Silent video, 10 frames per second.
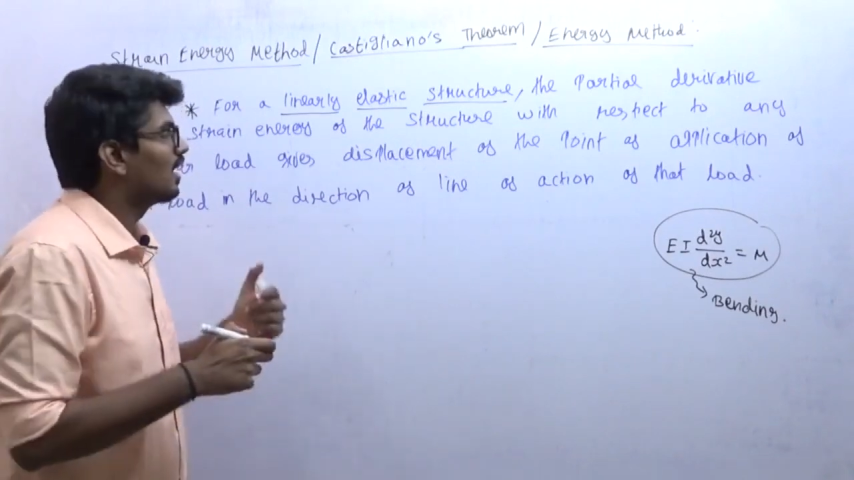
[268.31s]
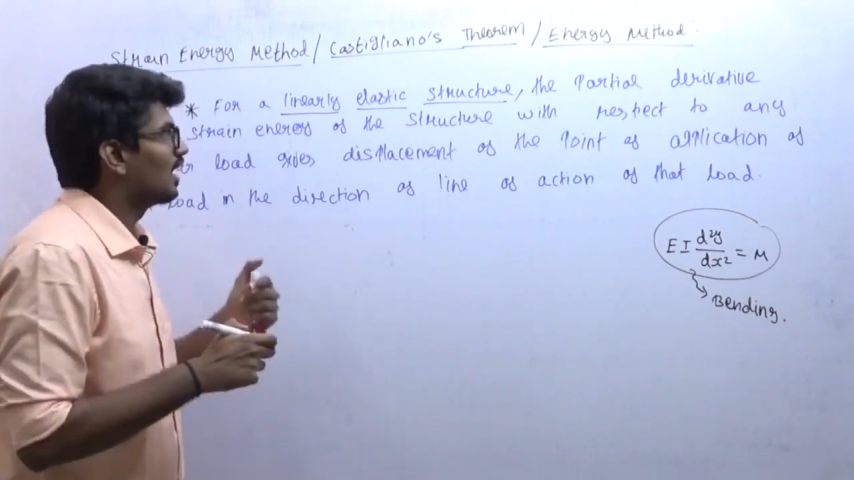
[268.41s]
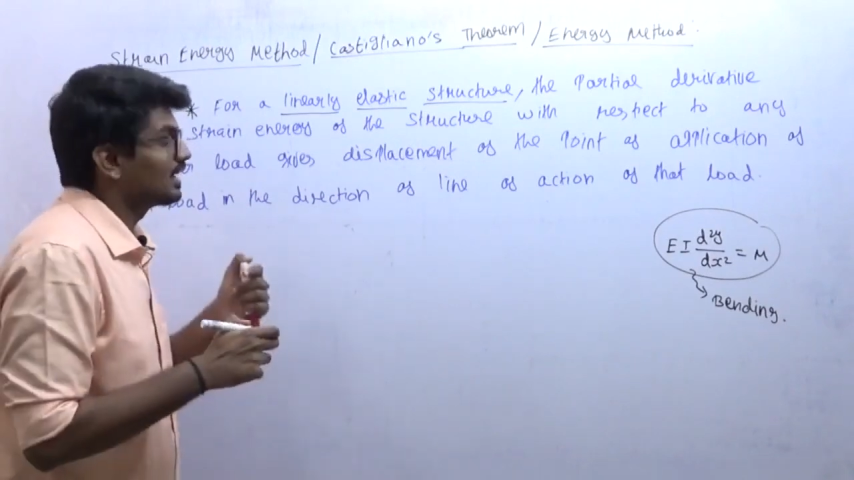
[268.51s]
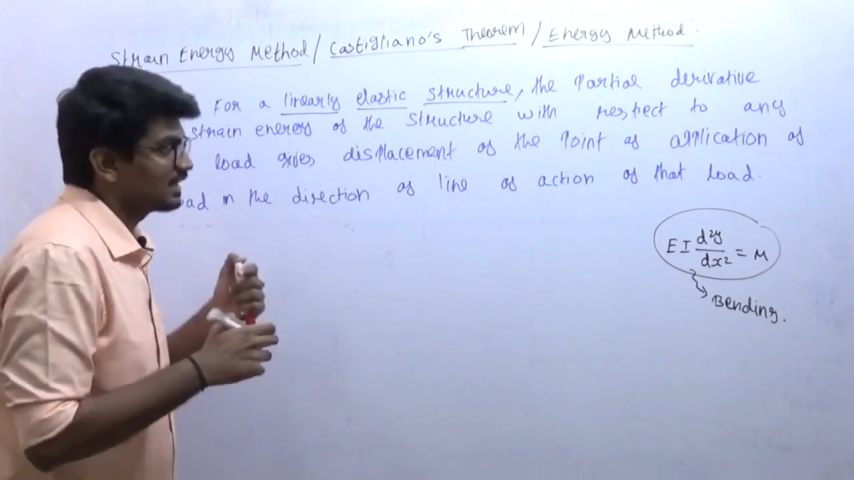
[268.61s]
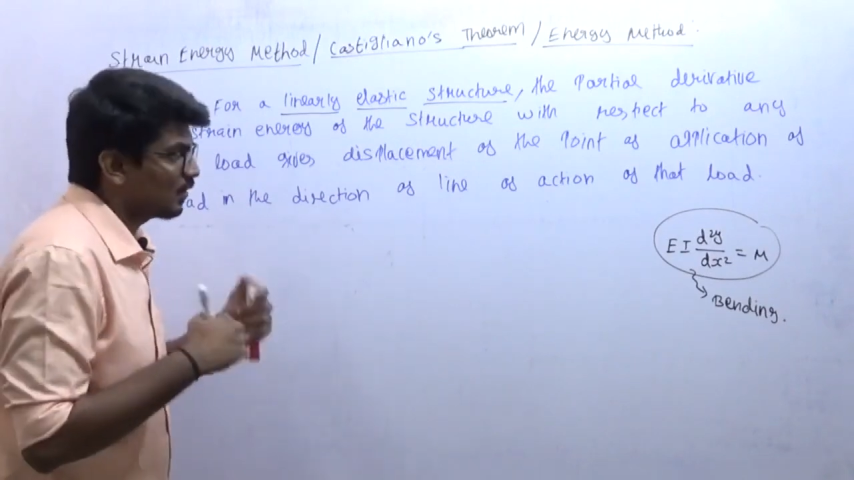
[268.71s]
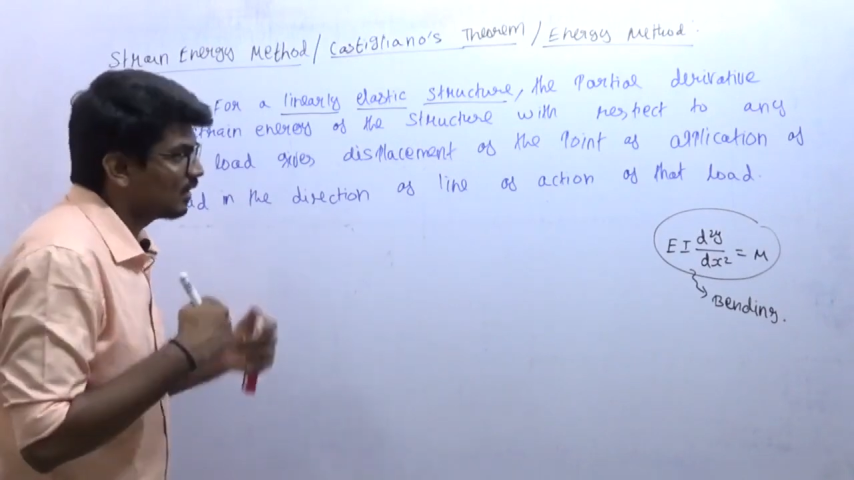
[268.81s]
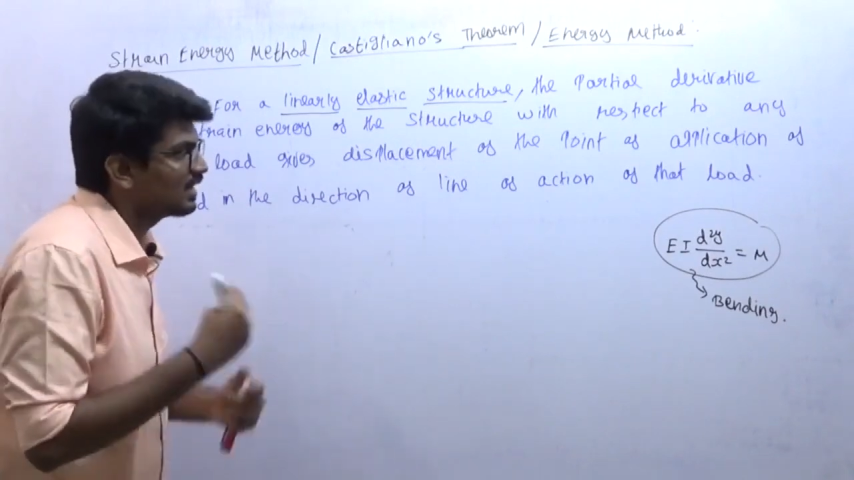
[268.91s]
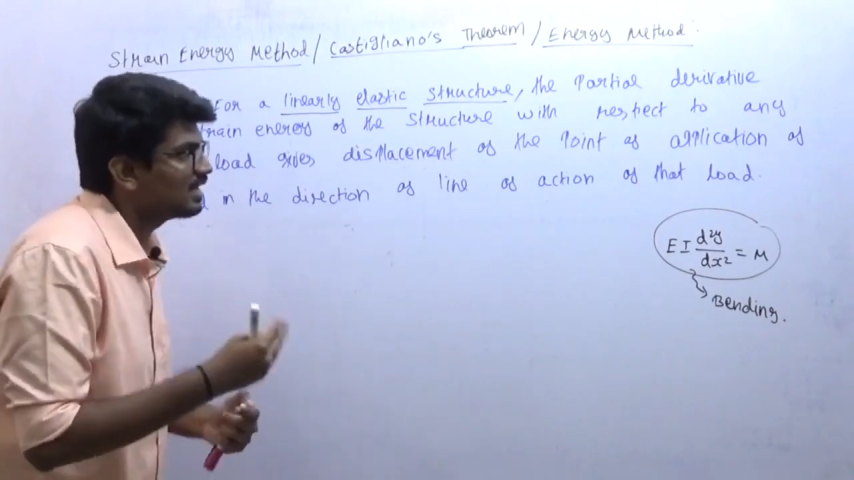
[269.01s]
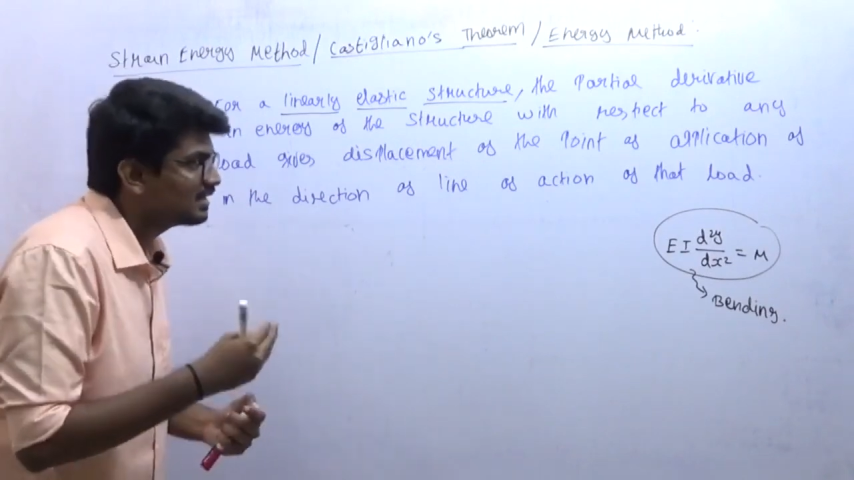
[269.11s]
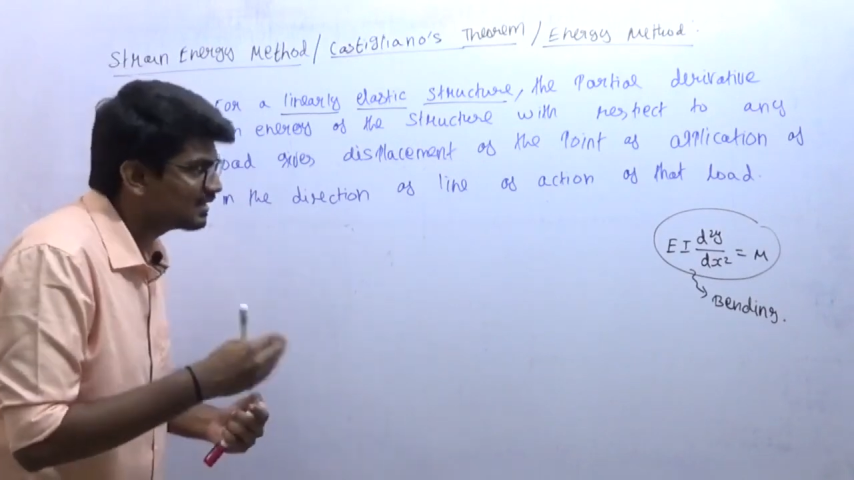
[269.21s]
as I
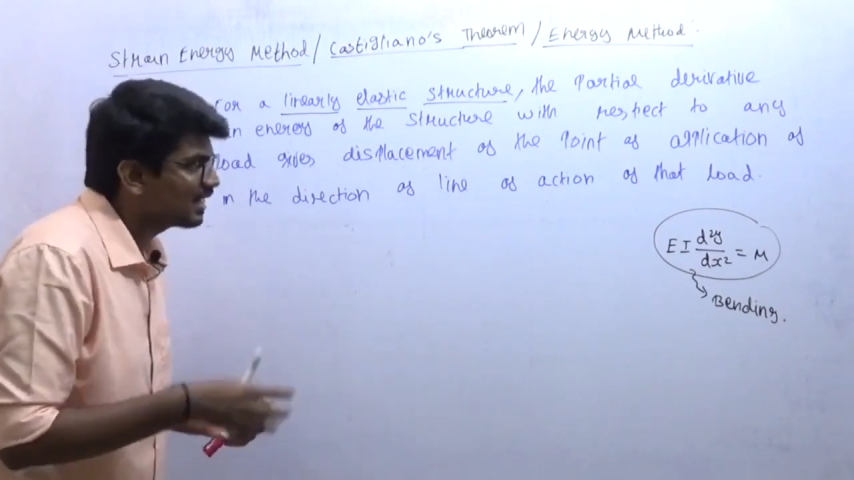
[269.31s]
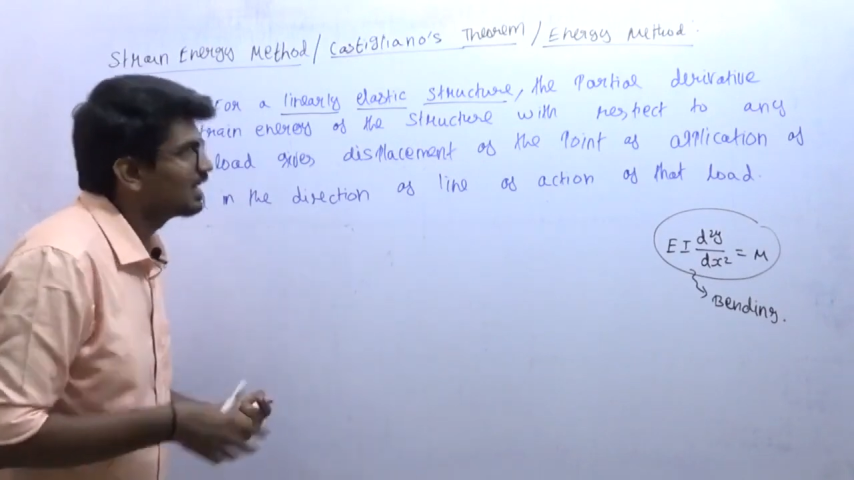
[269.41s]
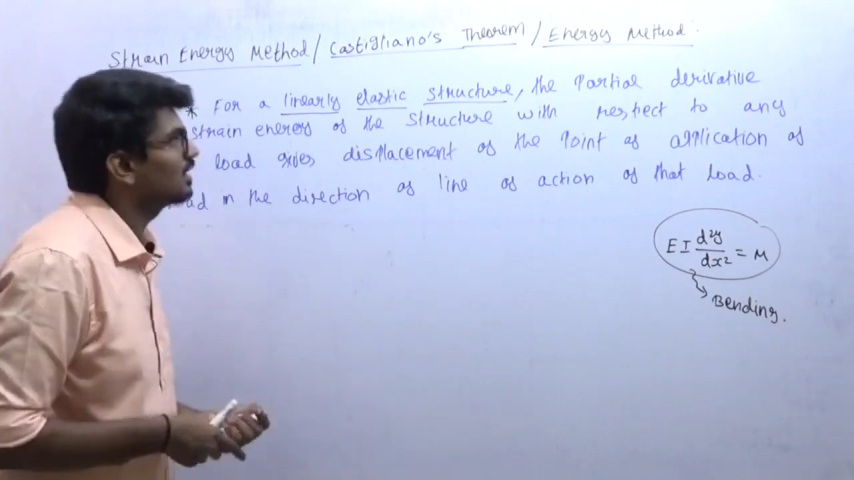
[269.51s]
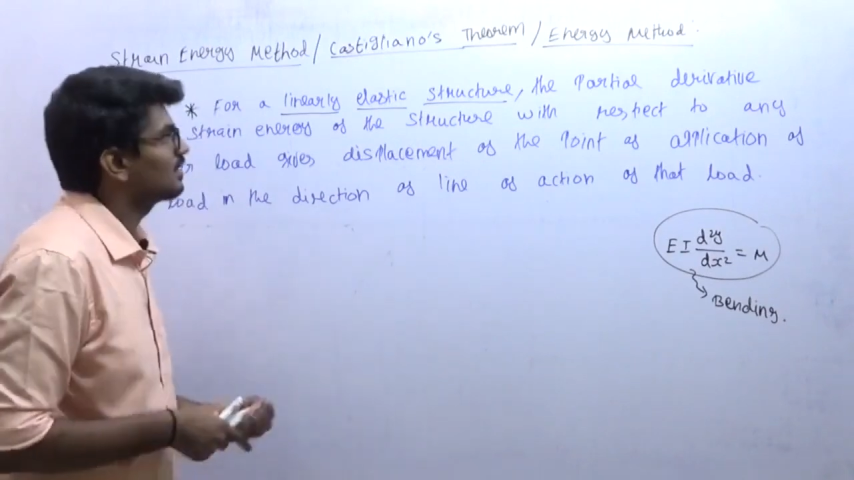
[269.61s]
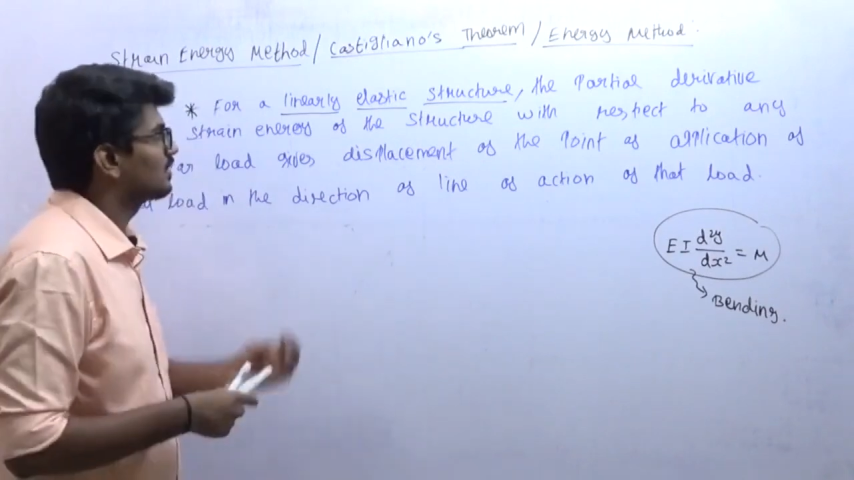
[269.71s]
already said,